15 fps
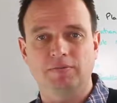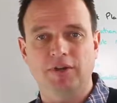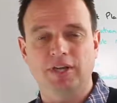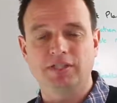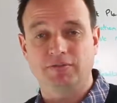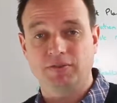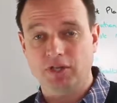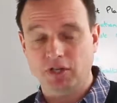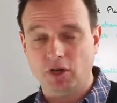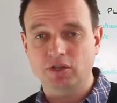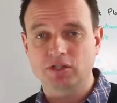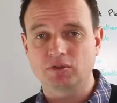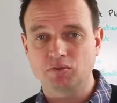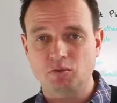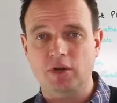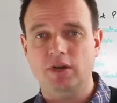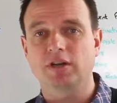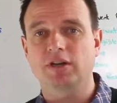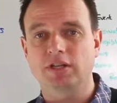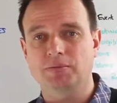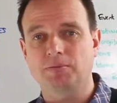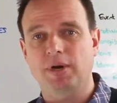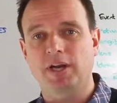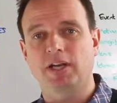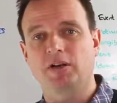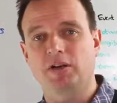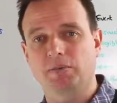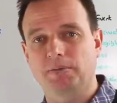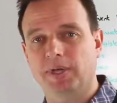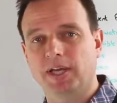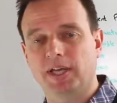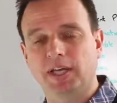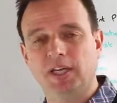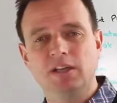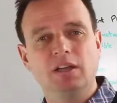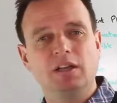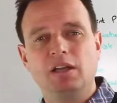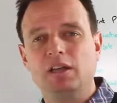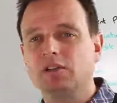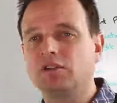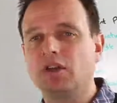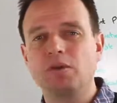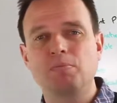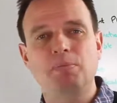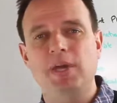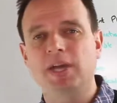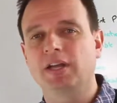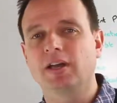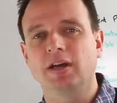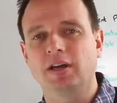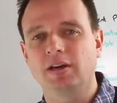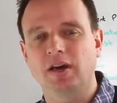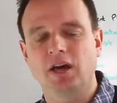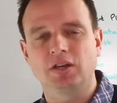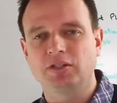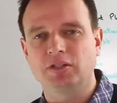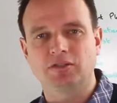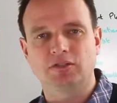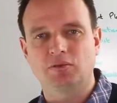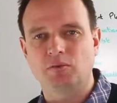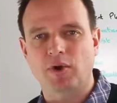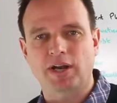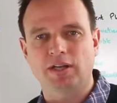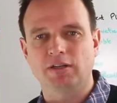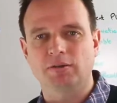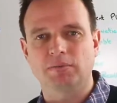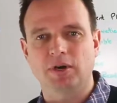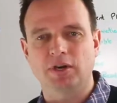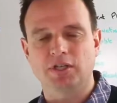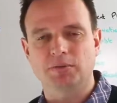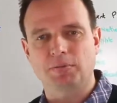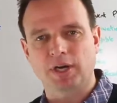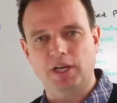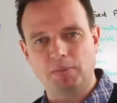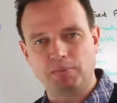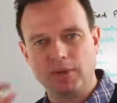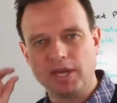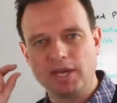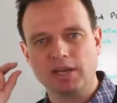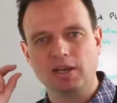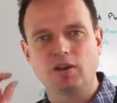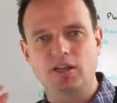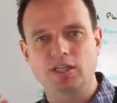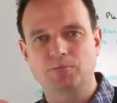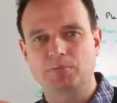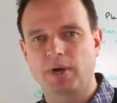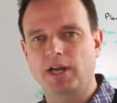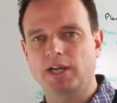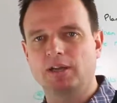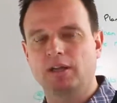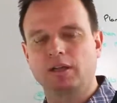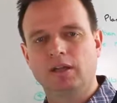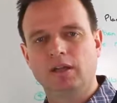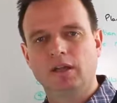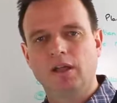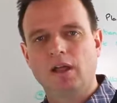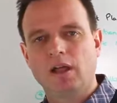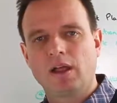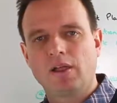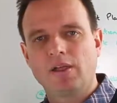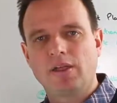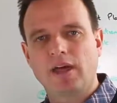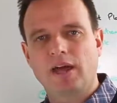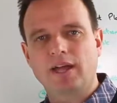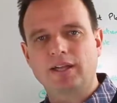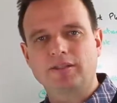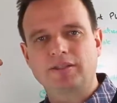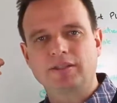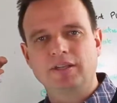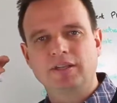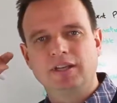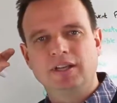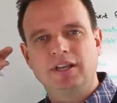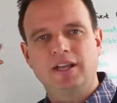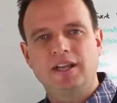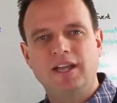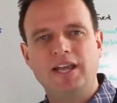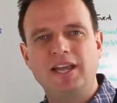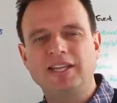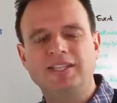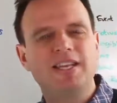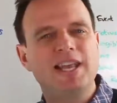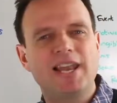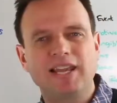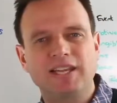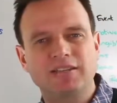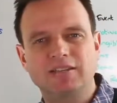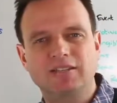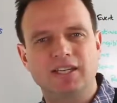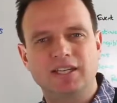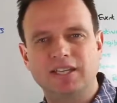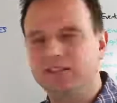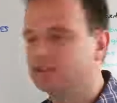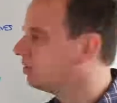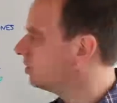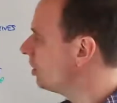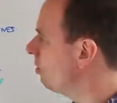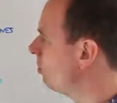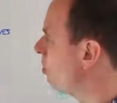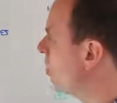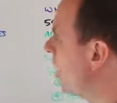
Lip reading: phase, if you're going to run an icebreaker at the beginning, don't pick just a random icebreaker. Pick an icebreaker that is linked in some